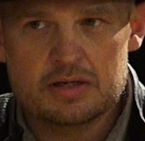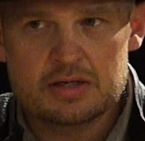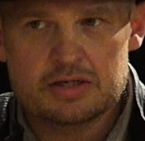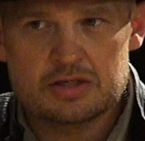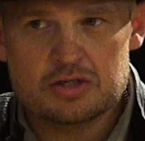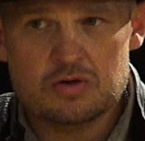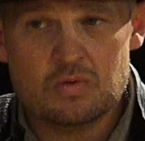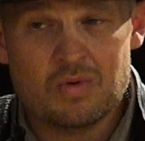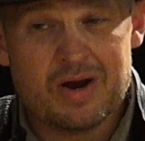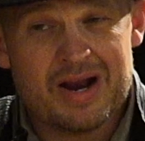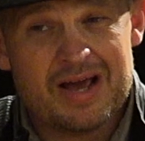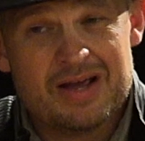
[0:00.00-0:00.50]

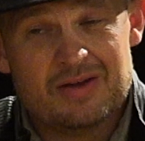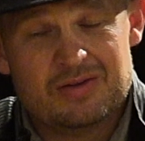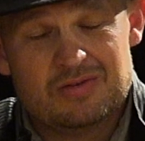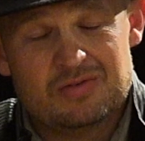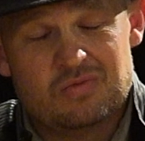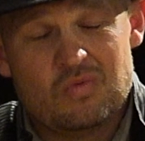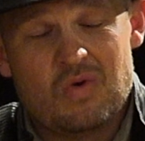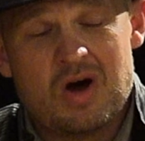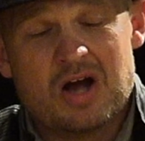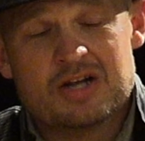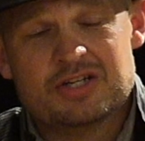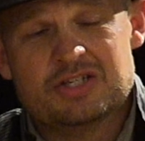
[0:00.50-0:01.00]
So when I
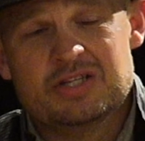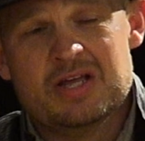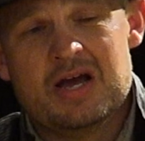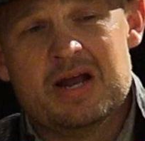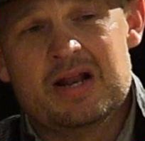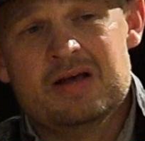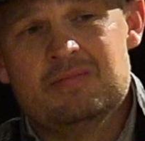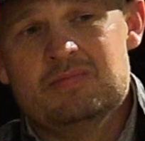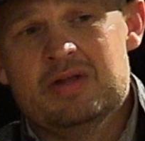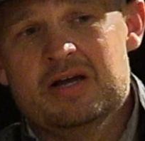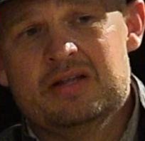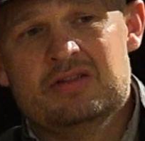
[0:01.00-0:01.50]
watch that,
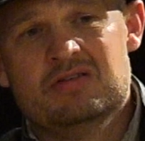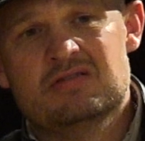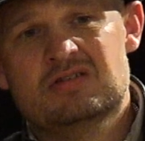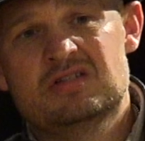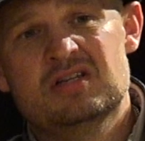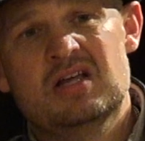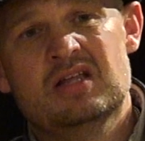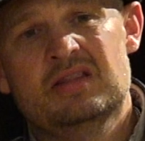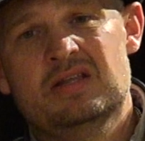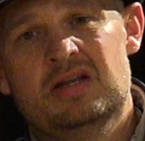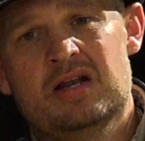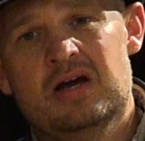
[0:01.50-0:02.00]
I'm like, there's
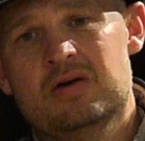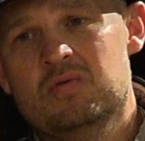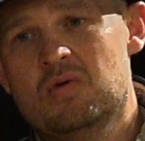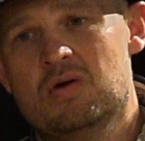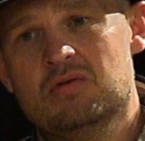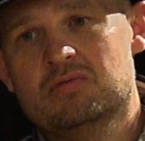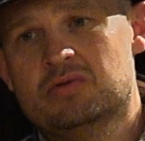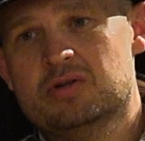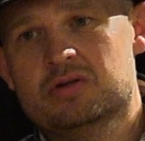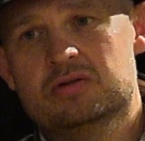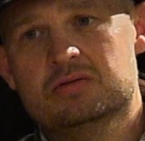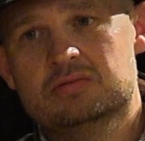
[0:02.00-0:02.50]
nothing I
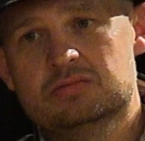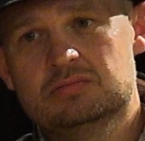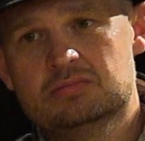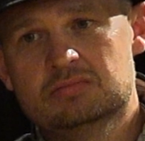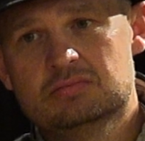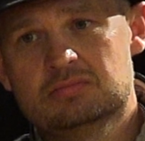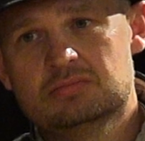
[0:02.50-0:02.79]
won't do.